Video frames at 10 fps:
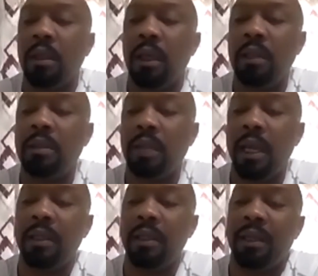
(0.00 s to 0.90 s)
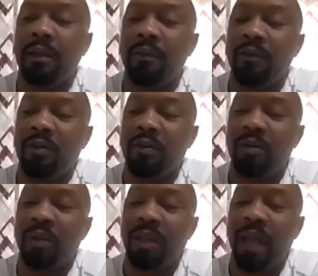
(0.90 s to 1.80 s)
he said, if you, you
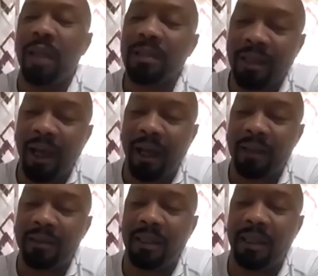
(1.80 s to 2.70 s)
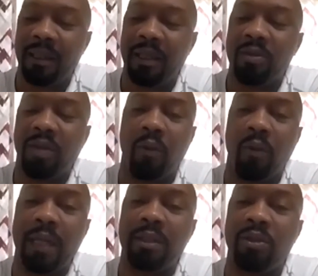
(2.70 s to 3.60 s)
acknowledge God and he'll
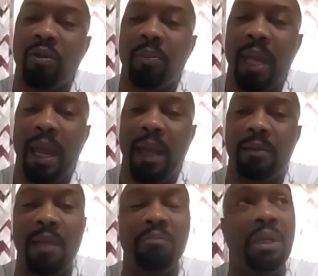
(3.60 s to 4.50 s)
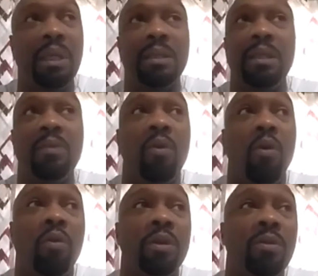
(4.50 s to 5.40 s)
direct your path, that means he will
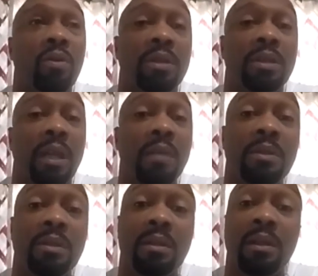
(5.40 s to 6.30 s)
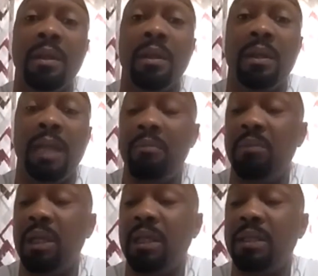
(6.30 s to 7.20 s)
order your steps. That
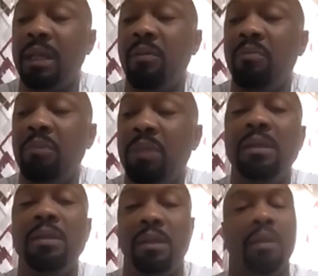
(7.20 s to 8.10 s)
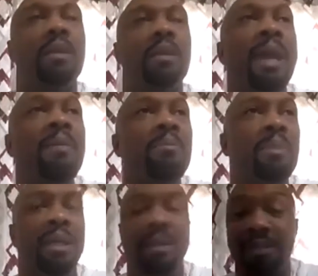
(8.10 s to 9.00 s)
means that he'll meet, that
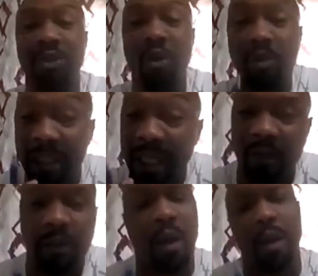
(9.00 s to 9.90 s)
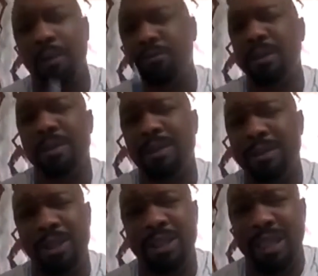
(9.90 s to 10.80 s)
means your gift, oh, it just,
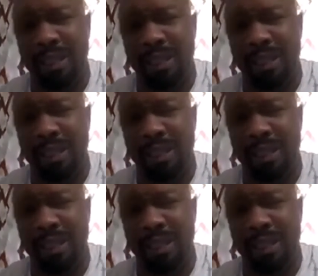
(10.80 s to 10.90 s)
just can't